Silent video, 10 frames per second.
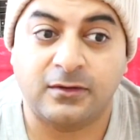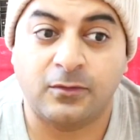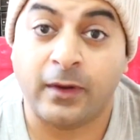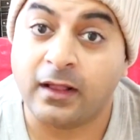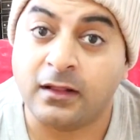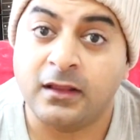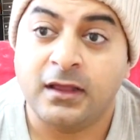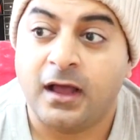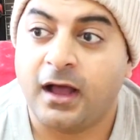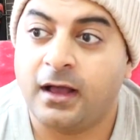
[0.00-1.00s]
well.
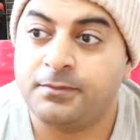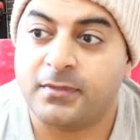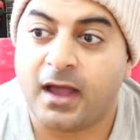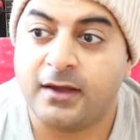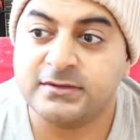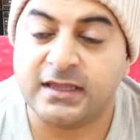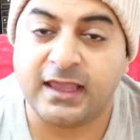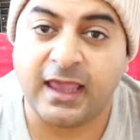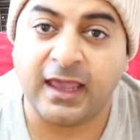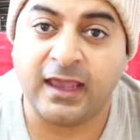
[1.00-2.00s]
I was like,
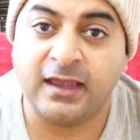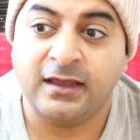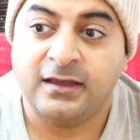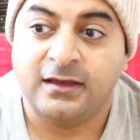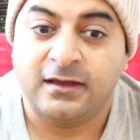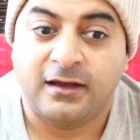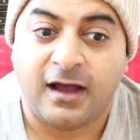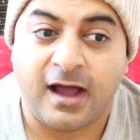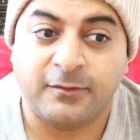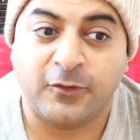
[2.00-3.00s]
hey,
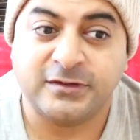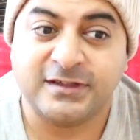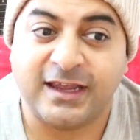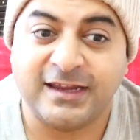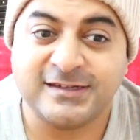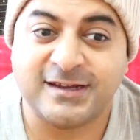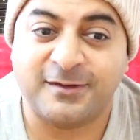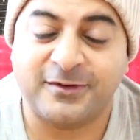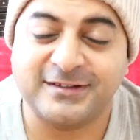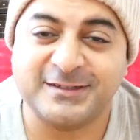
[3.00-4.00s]
I'm going to Asia,
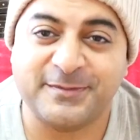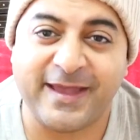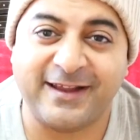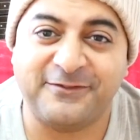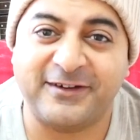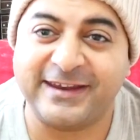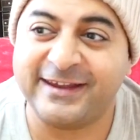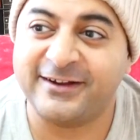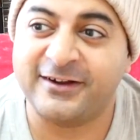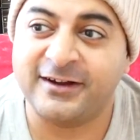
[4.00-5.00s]
I'm going to Japan for a
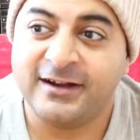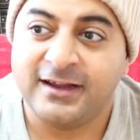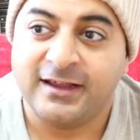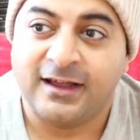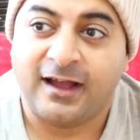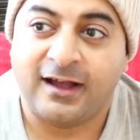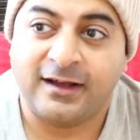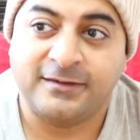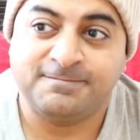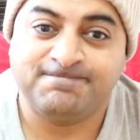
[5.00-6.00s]
year.
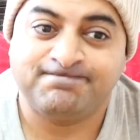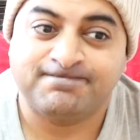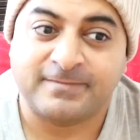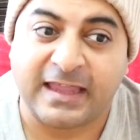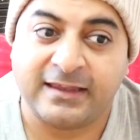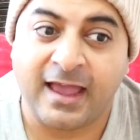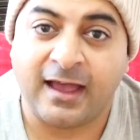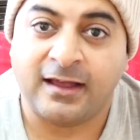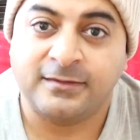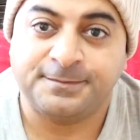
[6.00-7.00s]

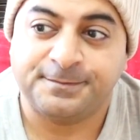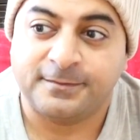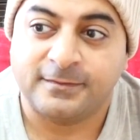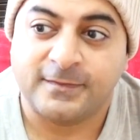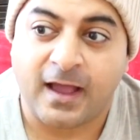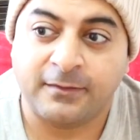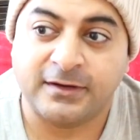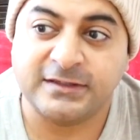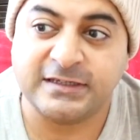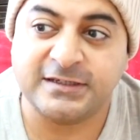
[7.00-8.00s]
Yeah, I'm going
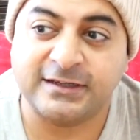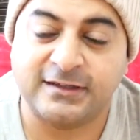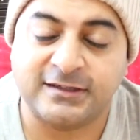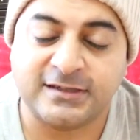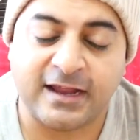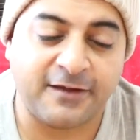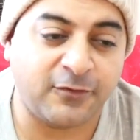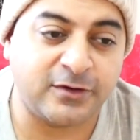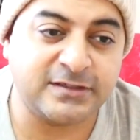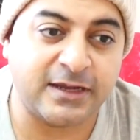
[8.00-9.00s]
to teach English. And of
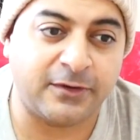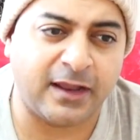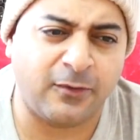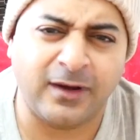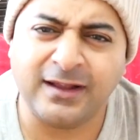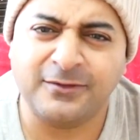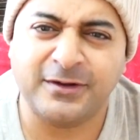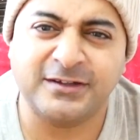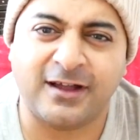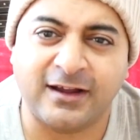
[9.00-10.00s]
course they were like, what
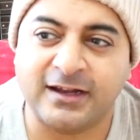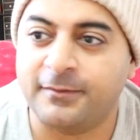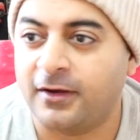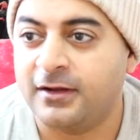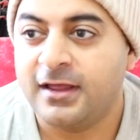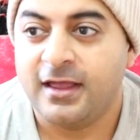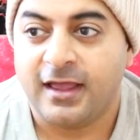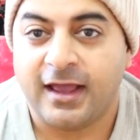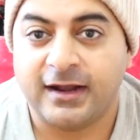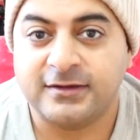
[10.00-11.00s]
are you talking about?
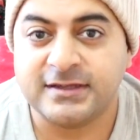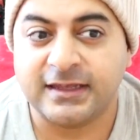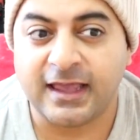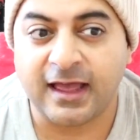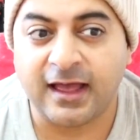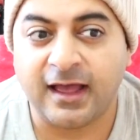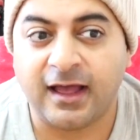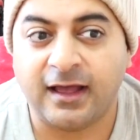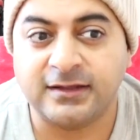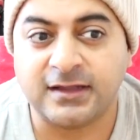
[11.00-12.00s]
And I was like,
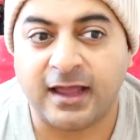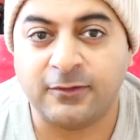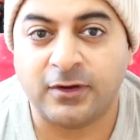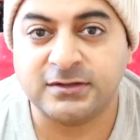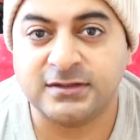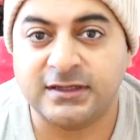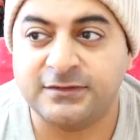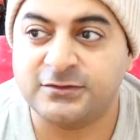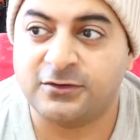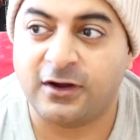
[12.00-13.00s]
yeah, I want to
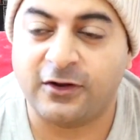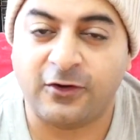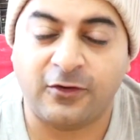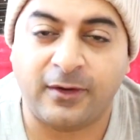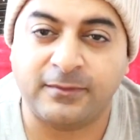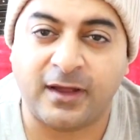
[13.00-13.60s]
leave Toronto.